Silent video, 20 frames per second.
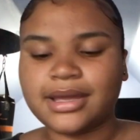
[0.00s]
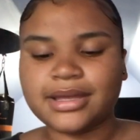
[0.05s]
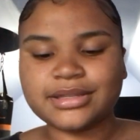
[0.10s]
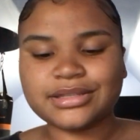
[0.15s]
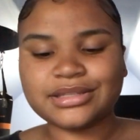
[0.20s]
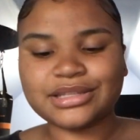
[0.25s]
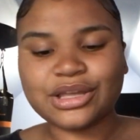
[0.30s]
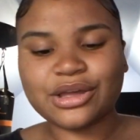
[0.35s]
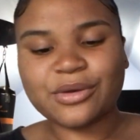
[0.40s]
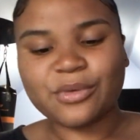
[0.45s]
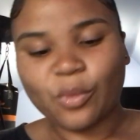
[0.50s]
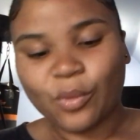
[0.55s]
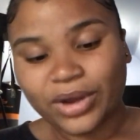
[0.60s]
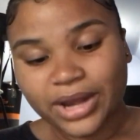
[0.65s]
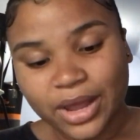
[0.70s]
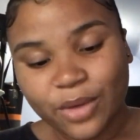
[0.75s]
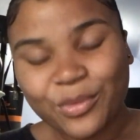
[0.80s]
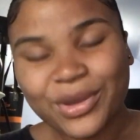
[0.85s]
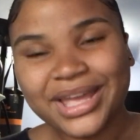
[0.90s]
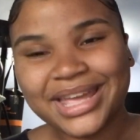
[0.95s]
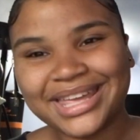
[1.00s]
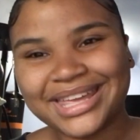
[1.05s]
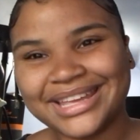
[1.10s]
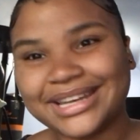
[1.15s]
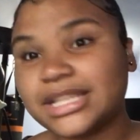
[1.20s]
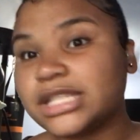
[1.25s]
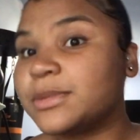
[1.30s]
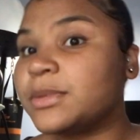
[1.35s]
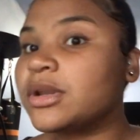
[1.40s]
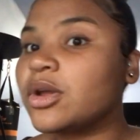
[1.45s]
So when I went in,
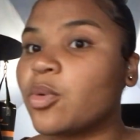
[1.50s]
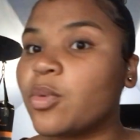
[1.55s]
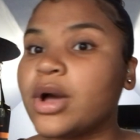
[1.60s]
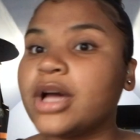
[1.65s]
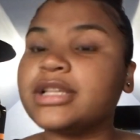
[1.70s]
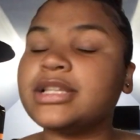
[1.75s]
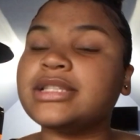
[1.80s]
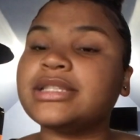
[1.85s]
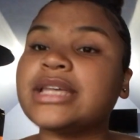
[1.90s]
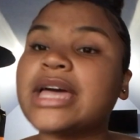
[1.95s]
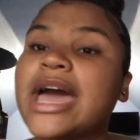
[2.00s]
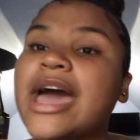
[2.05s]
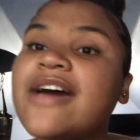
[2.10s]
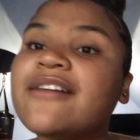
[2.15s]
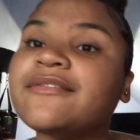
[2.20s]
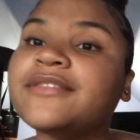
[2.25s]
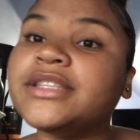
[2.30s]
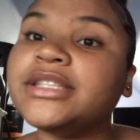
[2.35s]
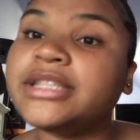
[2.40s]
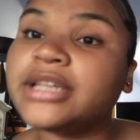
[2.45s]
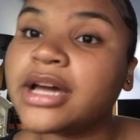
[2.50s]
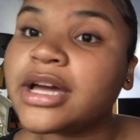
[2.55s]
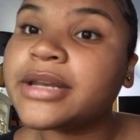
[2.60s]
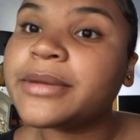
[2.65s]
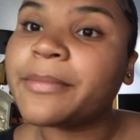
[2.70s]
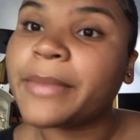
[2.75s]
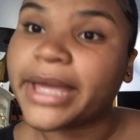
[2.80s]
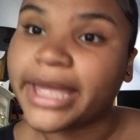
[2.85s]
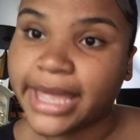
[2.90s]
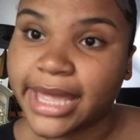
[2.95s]
it's been a while since I have done
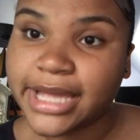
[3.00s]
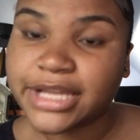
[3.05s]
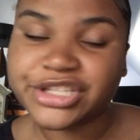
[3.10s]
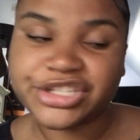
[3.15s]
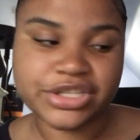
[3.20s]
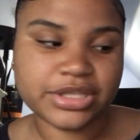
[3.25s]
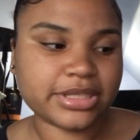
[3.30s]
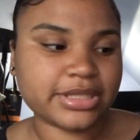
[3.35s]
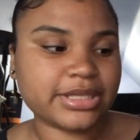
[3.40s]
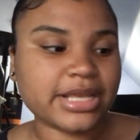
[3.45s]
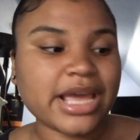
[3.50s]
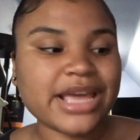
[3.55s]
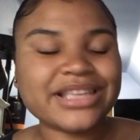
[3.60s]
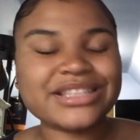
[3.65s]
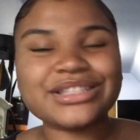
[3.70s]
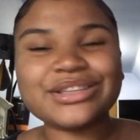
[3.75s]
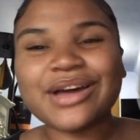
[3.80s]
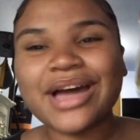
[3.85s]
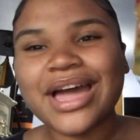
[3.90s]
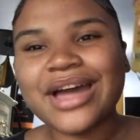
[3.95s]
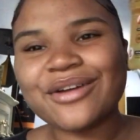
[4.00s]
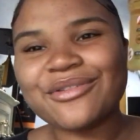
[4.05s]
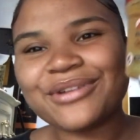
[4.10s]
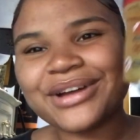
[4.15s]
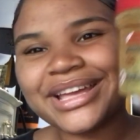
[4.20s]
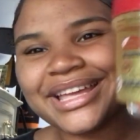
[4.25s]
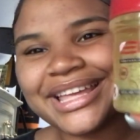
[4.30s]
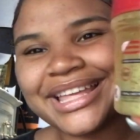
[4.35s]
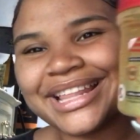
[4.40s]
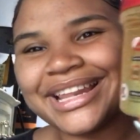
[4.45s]
my edges, so I
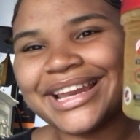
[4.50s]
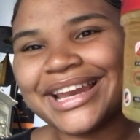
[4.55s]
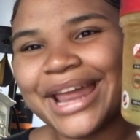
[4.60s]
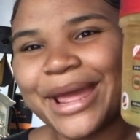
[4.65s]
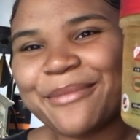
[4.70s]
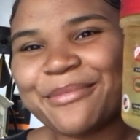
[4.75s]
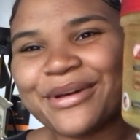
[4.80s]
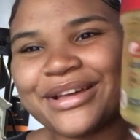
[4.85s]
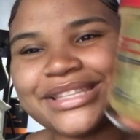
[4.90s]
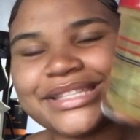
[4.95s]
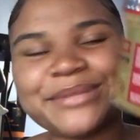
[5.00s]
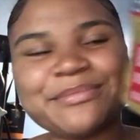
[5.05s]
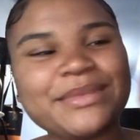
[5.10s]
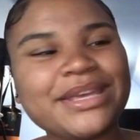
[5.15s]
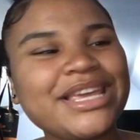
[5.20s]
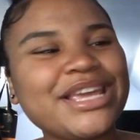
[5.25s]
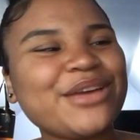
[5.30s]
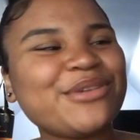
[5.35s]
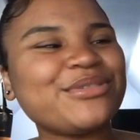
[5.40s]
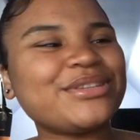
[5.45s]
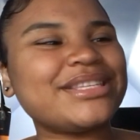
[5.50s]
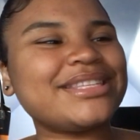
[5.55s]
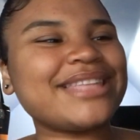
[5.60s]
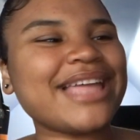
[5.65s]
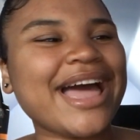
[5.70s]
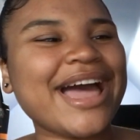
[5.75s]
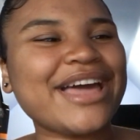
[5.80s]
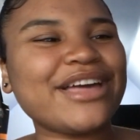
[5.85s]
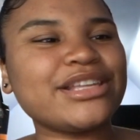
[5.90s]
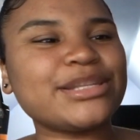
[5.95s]
went in and I bought some
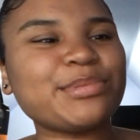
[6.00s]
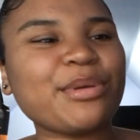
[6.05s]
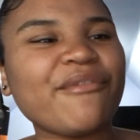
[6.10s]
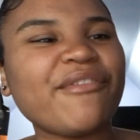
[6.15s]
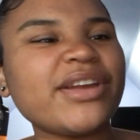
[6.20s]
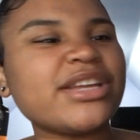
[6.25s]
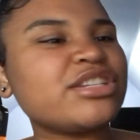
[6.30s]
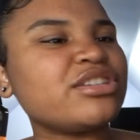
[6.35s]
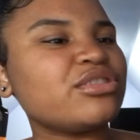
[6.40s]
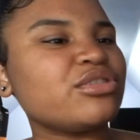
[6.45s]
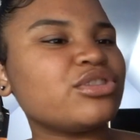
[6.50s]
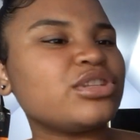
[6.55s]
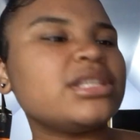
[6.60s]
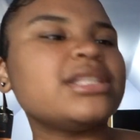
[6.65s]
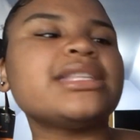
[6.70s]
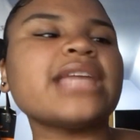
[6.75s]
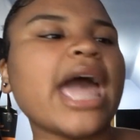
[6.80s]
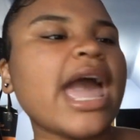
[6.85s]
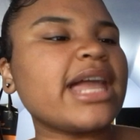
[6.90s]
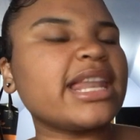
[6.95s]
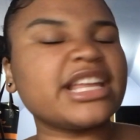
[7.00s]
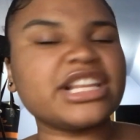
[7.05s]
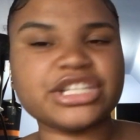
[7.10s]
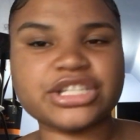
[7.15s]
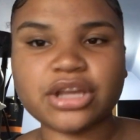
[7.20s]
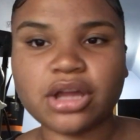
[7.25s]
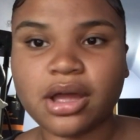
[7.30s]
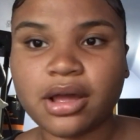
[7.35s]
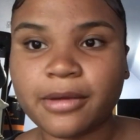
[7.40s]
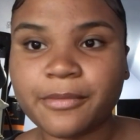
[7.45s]
Ecostyles professional styling
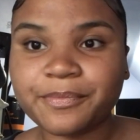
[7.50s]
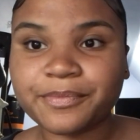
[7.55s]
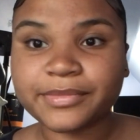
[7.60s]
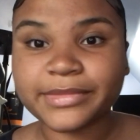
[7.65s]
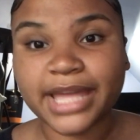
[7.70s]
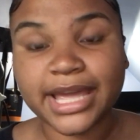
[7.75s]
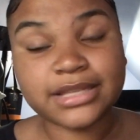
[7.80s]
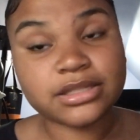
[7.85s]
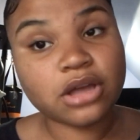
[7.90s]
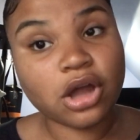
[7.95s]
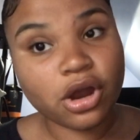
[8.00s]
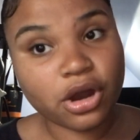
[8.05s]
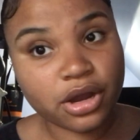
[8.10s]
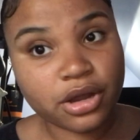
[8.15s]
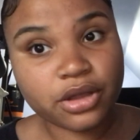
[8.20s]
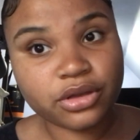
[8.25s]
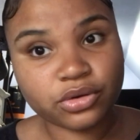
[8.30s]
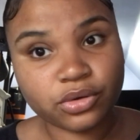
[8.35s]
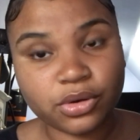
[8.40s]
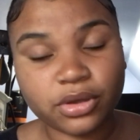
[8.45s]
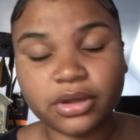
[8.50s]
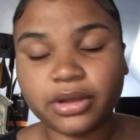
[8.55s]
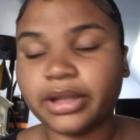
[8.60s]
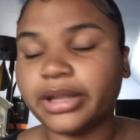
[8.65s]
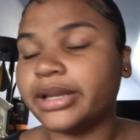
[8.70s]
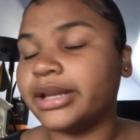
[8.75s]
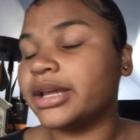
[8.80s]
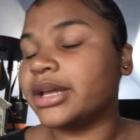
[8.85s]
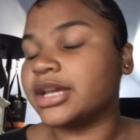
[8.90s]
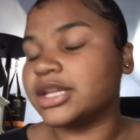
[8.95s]
gel that has argan oil
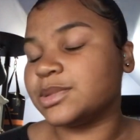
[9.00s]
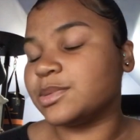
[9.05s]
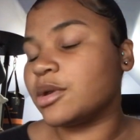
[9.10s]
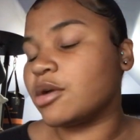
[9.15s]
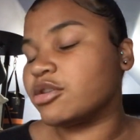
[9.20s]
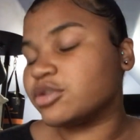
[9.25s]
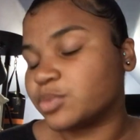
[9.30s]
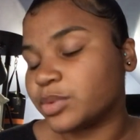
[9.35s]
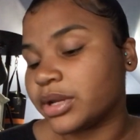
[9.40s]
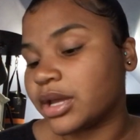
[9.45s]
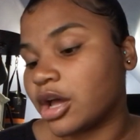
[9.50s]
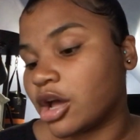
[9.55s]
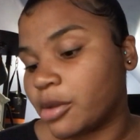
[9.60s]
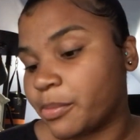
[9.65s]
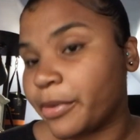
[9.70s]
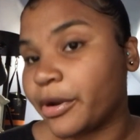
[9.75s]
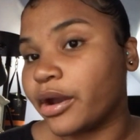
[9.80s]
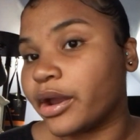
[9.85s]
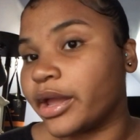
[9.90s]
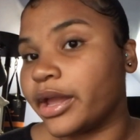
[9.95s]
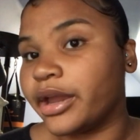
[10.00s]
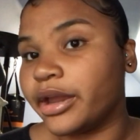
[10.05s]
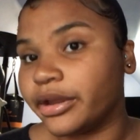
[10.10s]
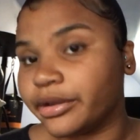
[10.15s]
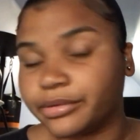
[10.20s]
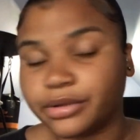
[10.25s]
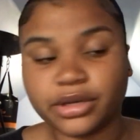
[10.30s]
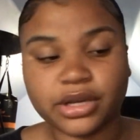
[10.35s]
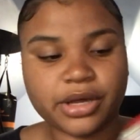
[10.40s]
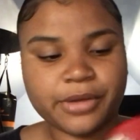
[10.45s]
in it, because we always want to help our hair,
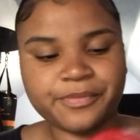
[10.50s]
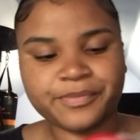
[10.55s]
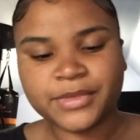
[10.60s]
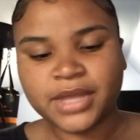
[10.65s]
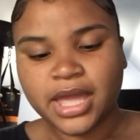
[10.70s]
you know.